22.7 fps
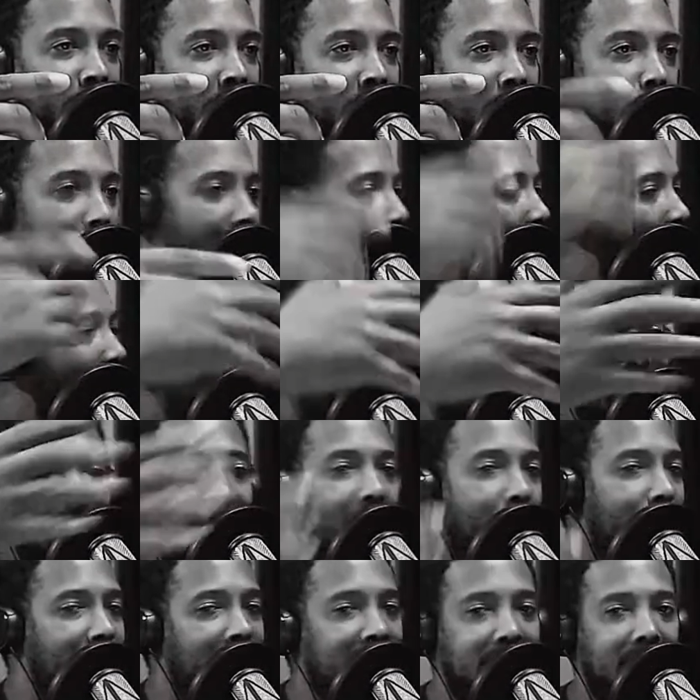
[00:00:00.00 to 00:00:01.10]
But we've been
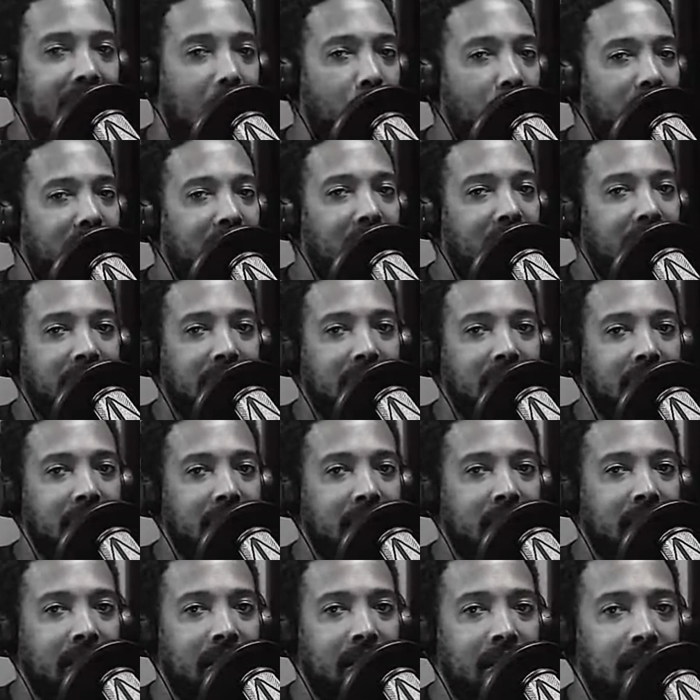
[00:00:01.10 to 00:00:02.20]
having these conversations.
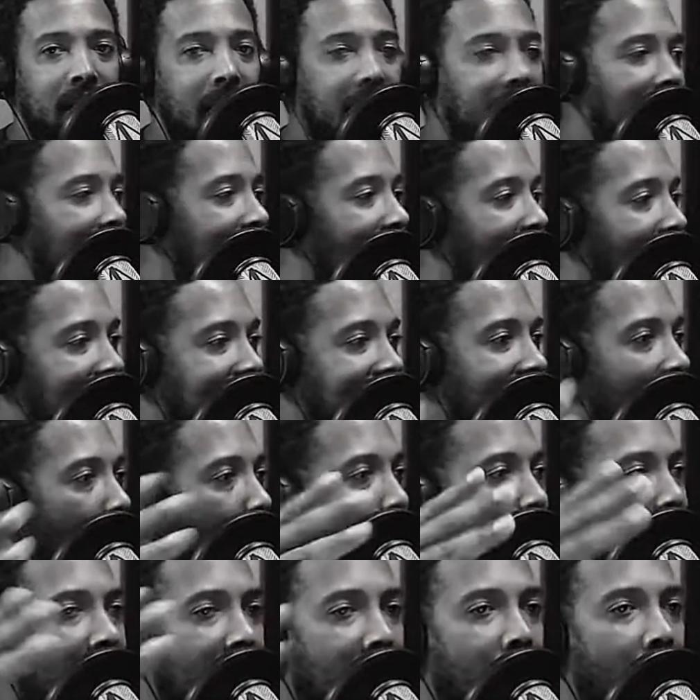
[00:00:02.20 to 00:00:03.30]
And the last time
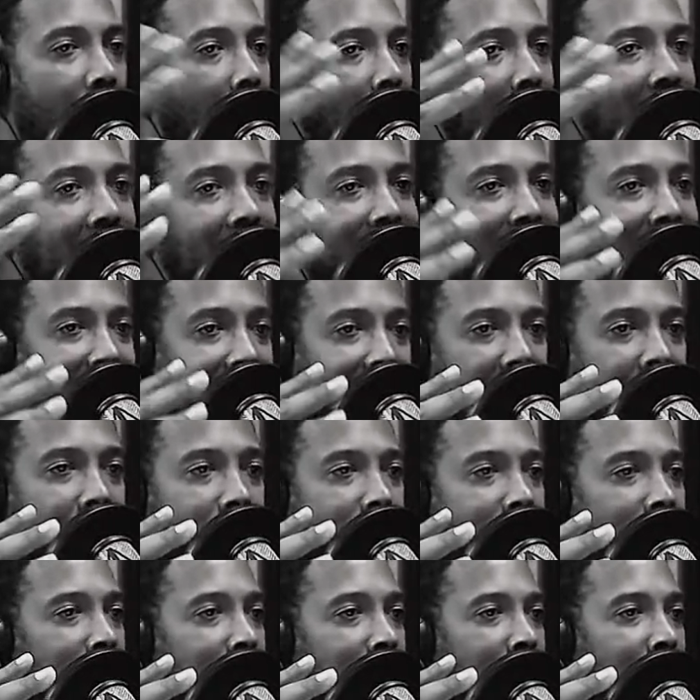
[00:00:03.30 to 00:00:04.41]
we kind of all got
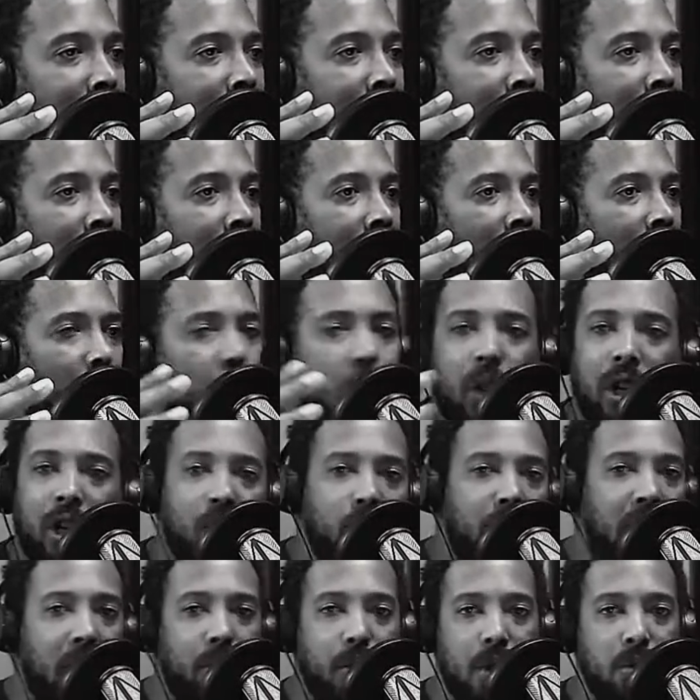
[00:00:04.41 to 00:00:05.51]
together, what do you
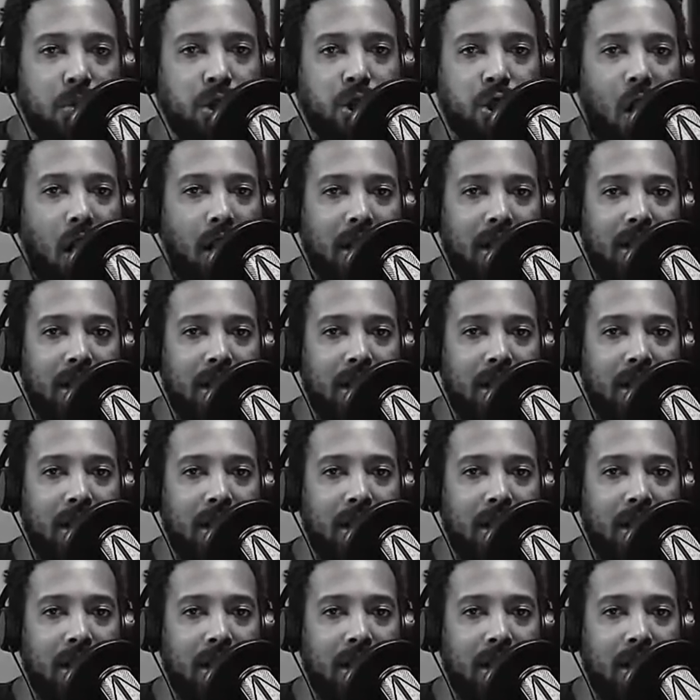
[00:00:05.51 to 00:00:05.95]
think we was talking